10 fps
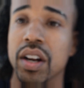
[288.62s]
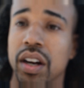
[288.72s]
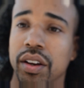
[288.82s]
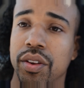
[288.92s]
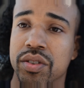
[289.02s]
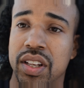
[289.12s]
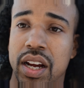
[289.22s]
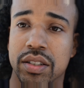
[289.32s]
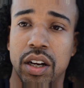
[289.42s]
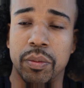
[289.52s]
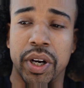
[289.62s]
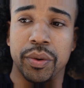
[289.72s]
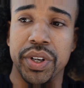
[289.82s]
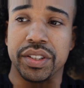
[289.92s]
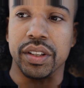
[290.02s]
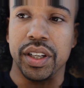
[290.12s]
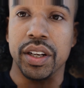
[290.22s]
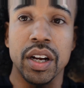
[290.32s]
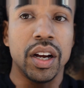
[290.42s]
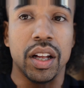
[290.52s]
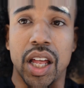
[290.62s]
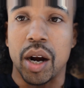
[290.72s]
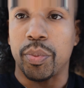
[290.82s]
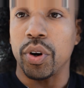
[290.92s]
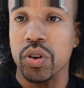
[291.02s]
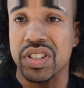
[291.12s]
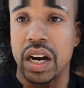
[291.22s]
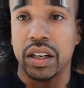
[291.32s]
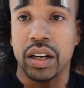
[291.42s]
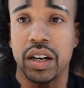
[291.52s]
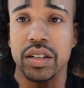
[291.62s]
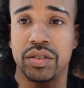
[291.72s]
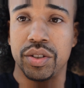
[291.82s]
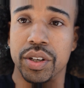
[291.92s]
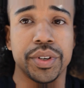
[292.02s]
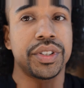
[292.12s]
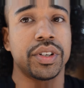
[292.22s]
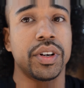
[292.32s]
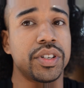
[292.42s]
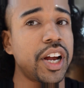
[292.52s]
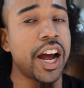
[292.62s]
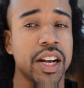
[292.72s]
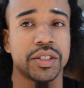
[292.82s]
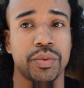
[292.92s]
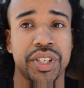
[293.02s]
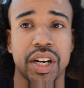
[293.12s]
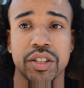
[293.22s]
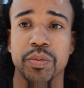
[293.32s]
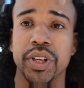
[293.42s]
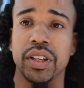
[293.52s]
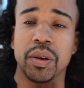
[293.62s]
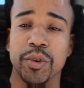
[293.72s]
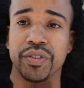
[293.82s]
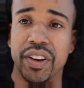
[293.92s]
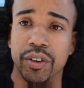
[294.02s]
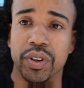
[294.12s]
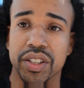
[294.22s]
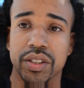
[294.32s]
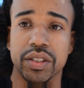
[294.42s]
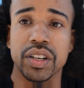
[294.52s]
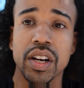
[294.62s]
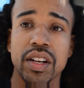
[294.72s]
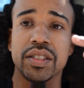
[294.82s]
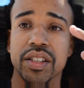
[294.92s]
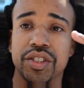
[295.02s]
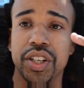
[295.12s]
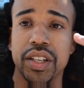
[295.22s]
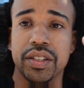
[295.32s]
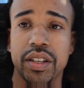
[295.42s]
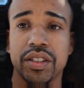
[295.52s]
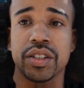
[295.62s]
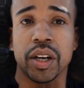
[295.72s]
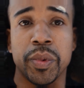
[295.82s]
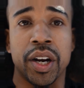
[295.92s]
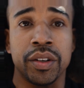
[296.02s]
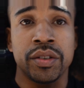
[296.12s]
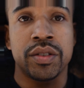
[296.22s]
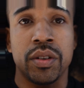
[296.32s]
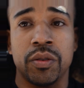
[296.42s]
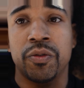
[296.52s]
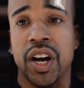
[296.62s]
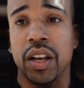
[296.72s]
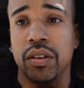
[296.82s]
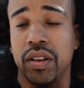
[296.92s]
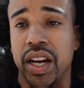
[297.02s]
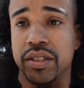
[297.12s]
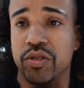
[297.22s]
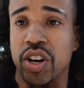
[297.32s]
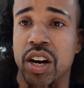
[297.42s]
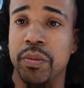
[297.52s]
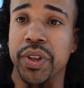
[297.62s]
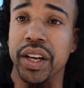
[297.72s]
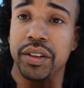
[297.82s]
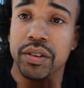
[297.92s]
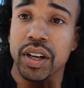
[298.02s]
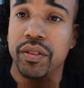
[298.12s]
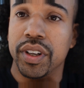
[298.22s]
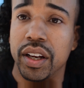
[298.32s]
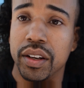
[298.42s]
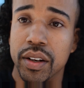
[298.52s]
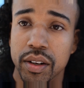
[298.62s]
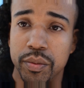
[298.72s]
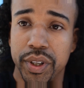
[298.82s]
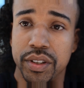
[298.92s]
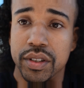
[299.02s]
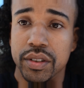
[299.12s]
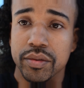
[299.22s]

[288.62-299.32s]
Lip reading: I know there's a lot of talk about it recently, a lot of pros, a lot of cons. Do your research, ask, reach out to me, let me know if you have any questions. Sencheezy, check me out on YouTube, follow, like, subscribe. Thank you, have a good day, peace.